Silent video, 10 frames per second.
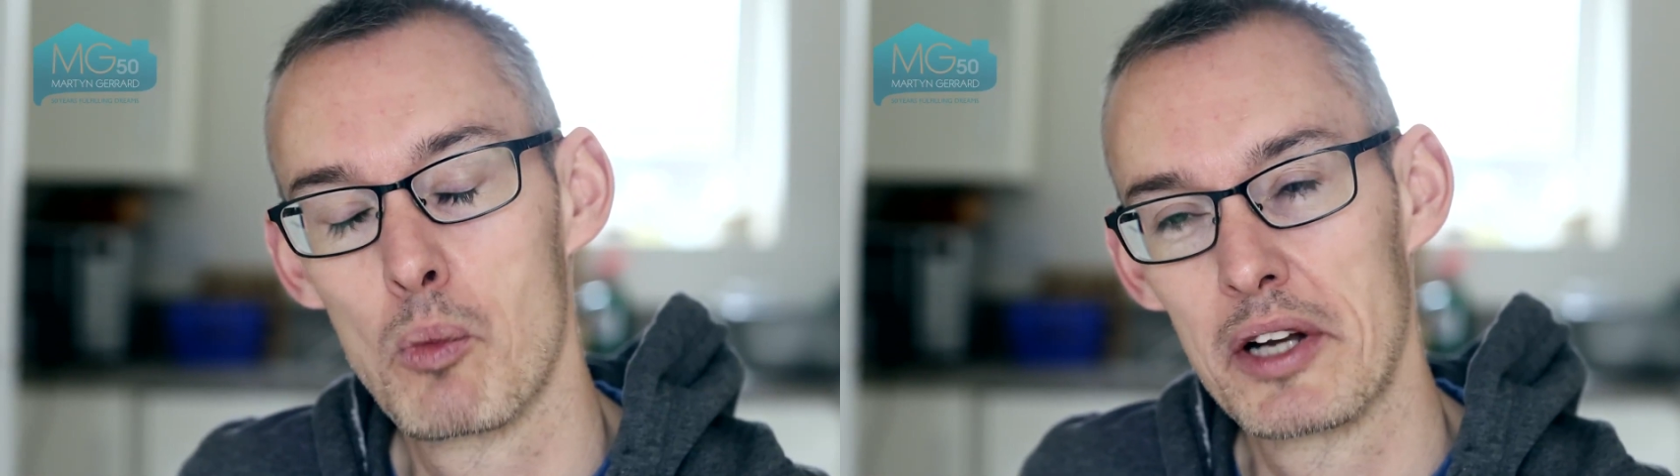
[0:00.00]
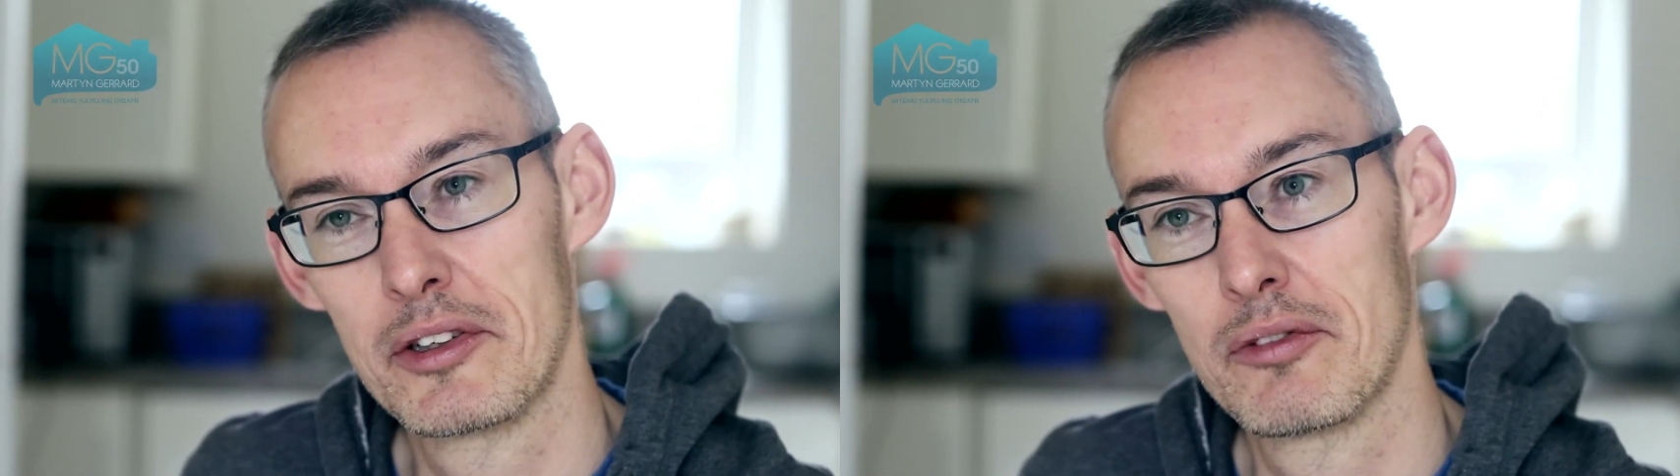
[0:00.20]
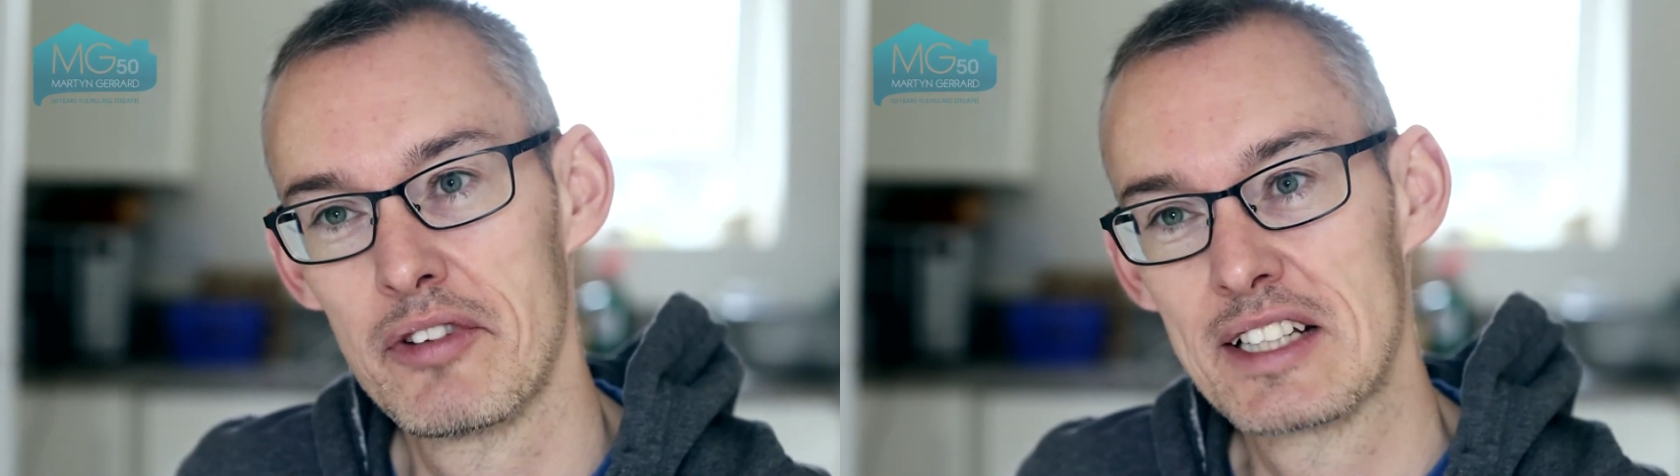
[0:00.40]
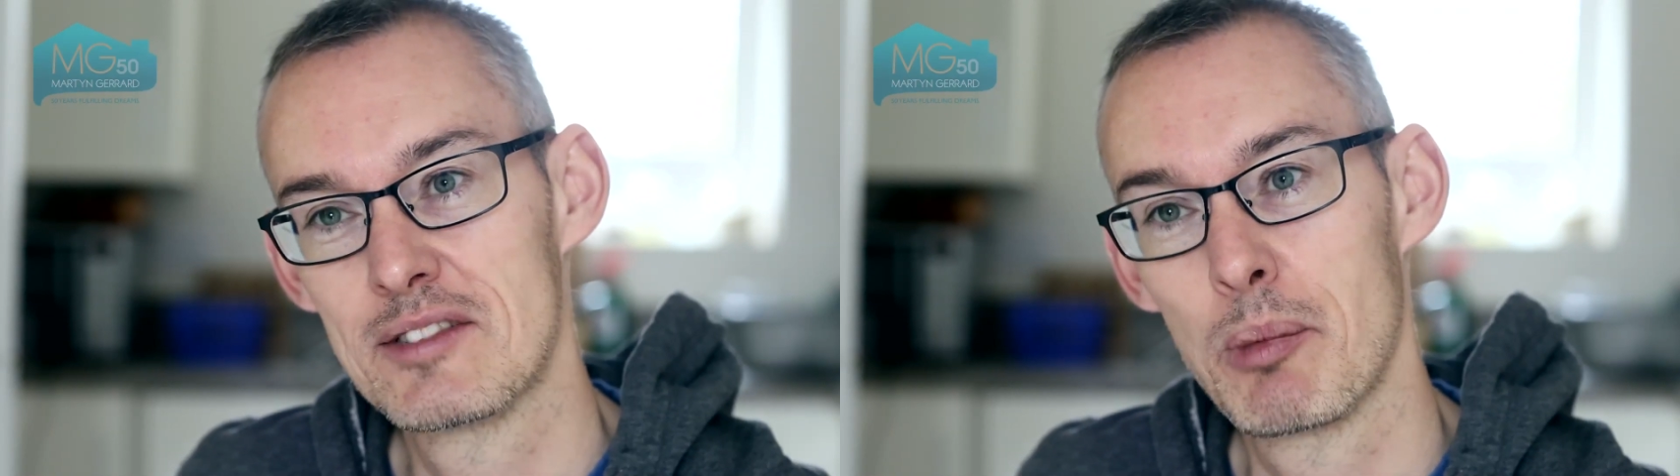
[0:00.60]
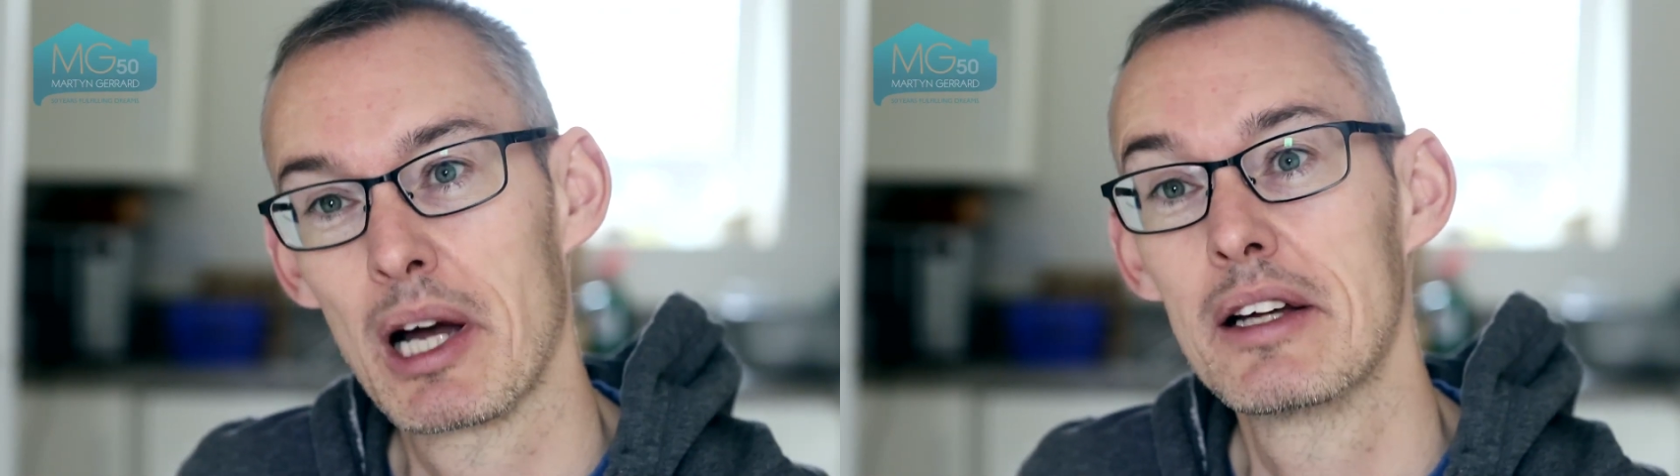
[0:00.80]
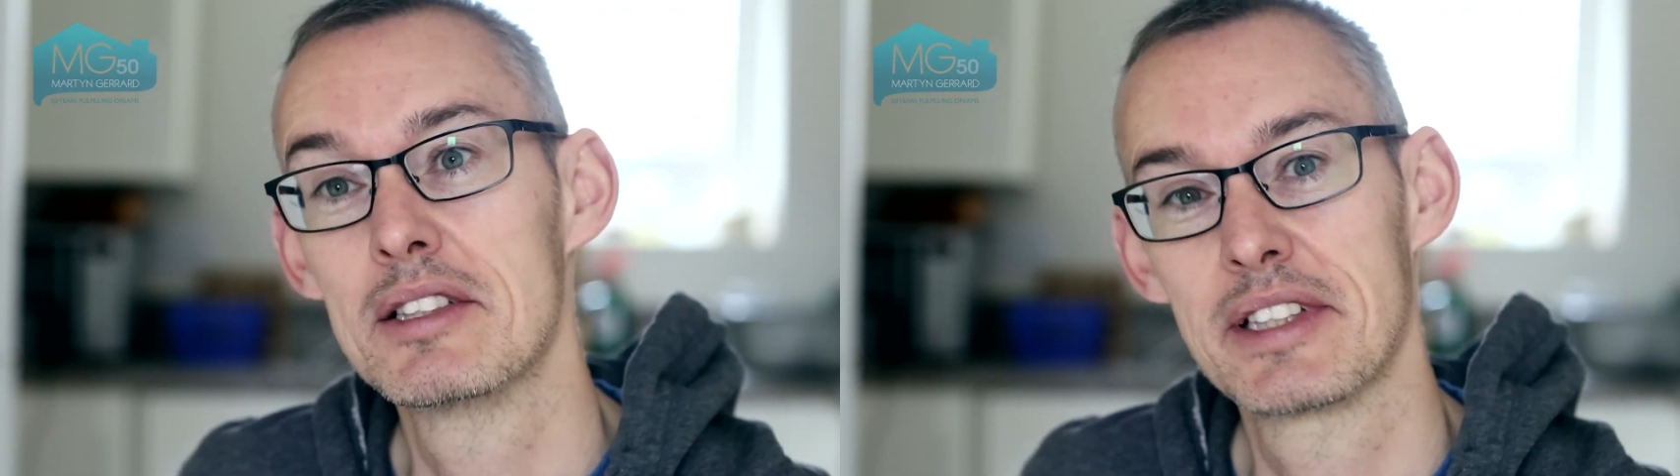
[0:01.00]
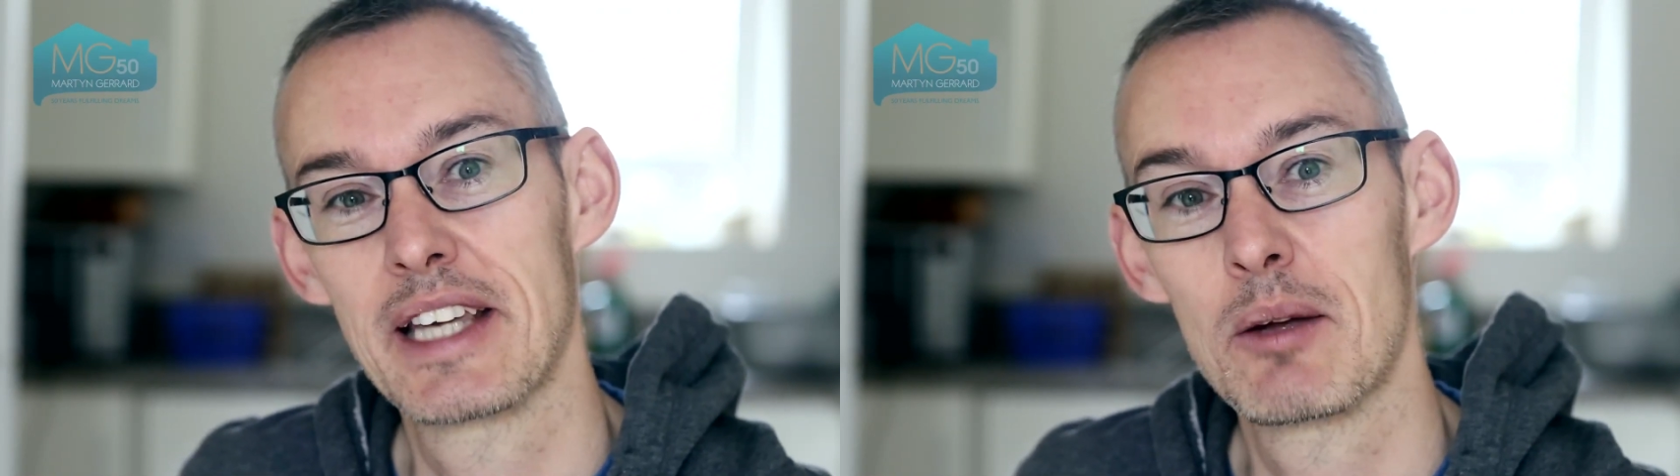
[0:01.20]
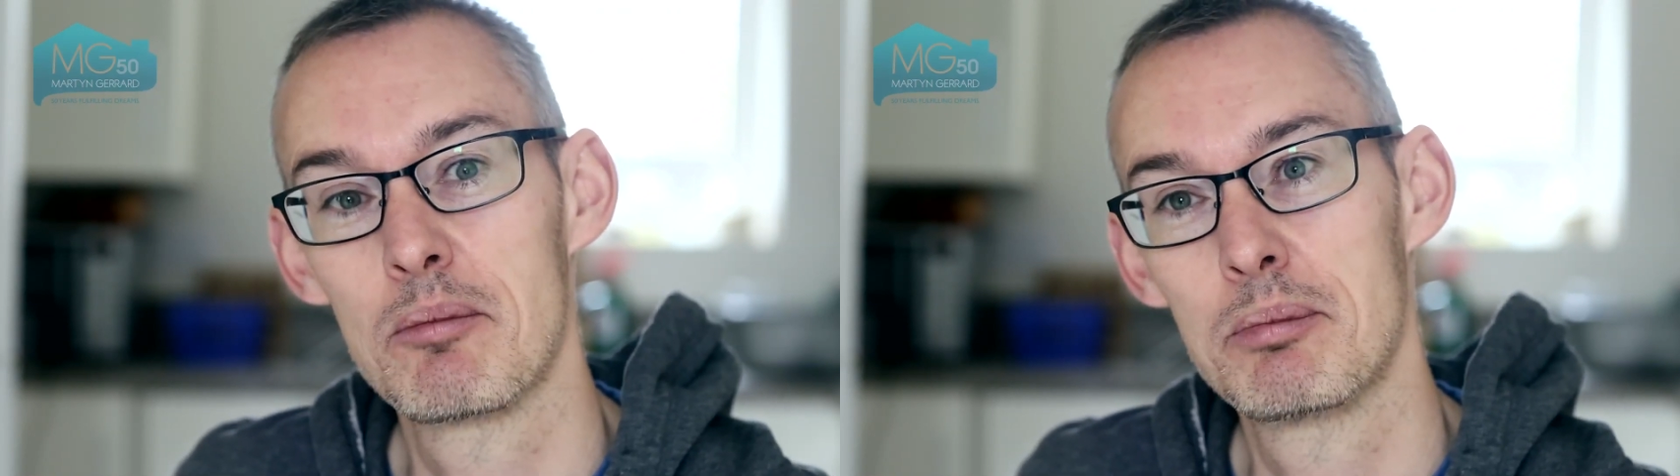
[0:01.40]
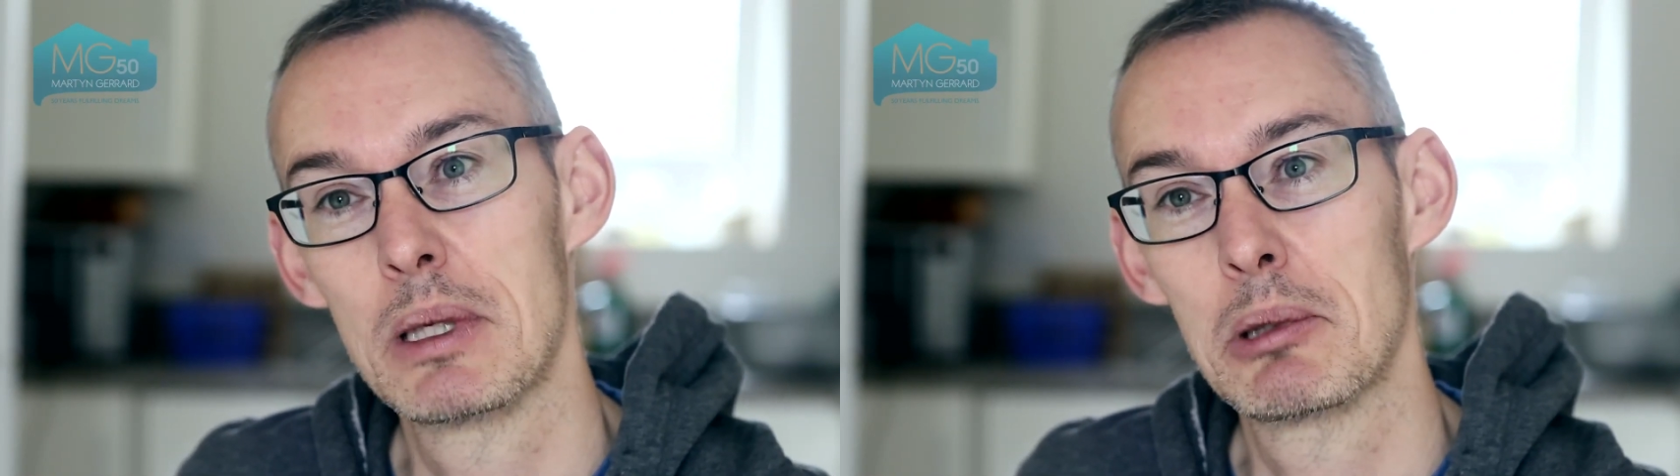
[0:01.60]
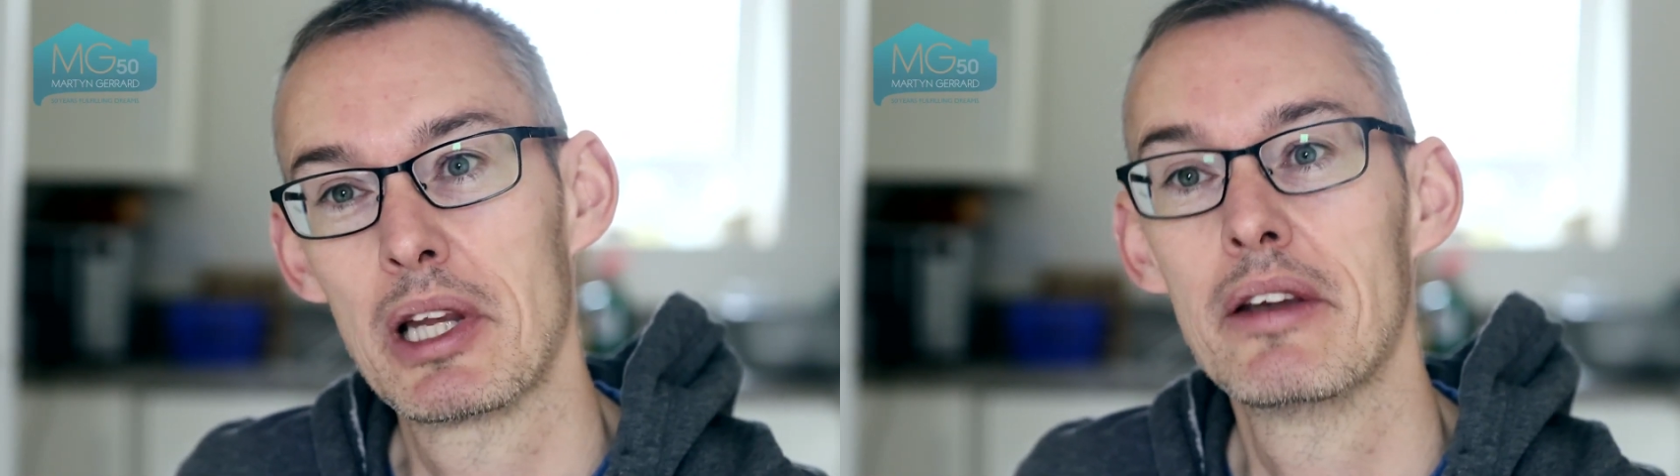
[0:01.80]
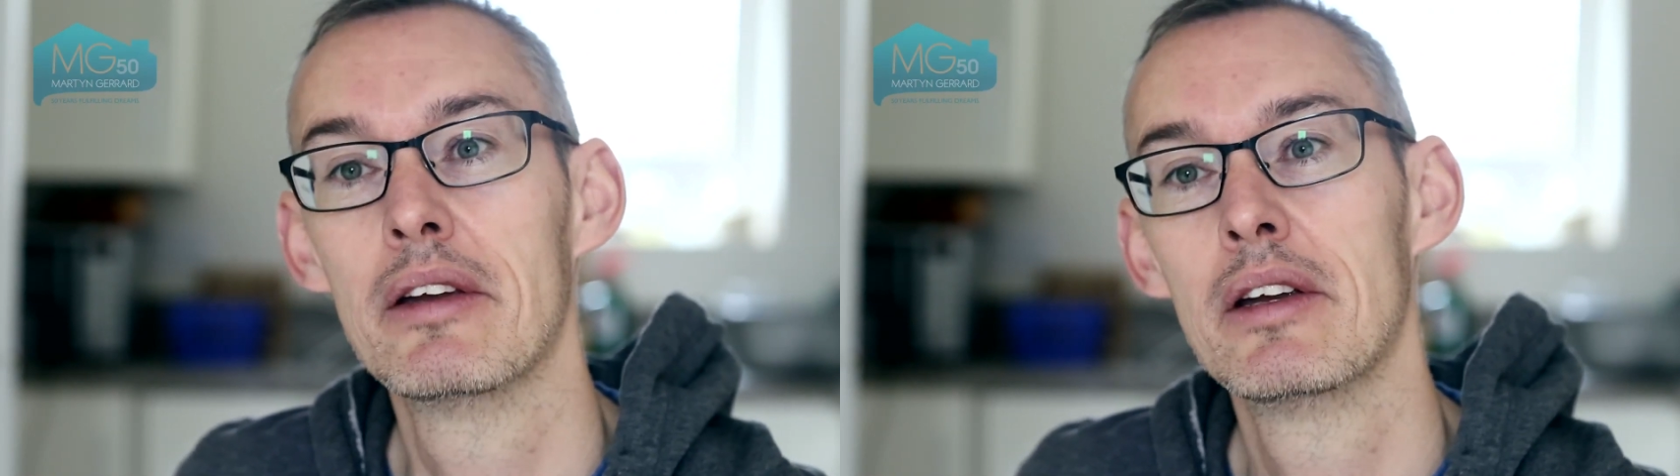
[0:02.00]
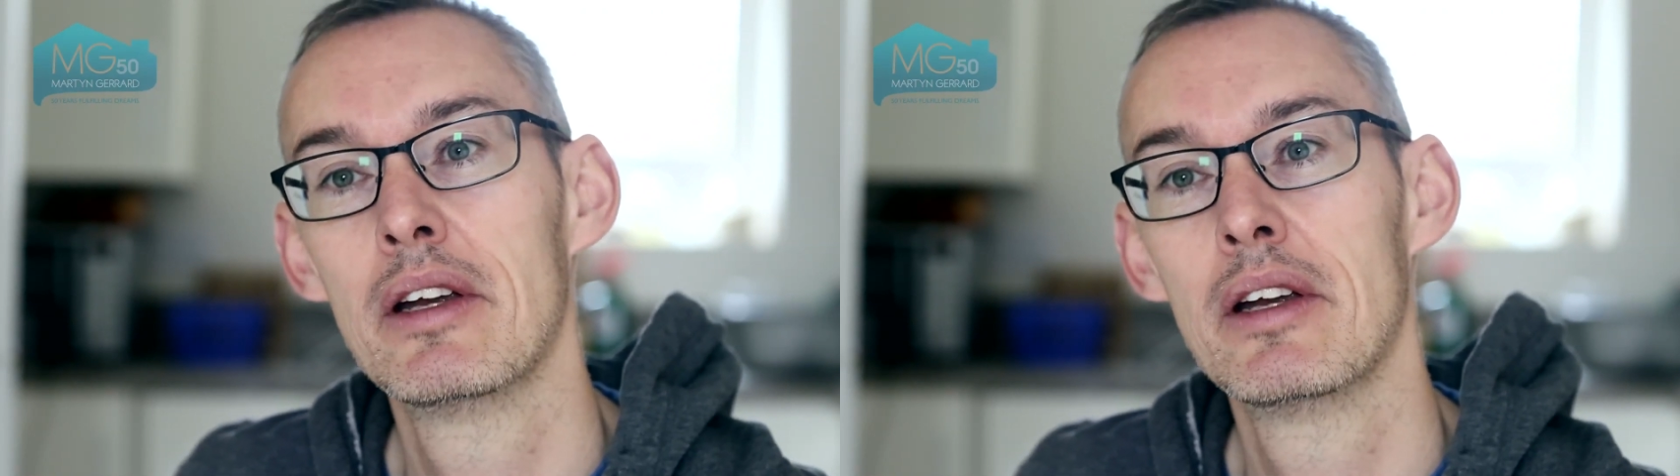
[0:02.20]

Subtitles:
wide enough net of buyers and get people in.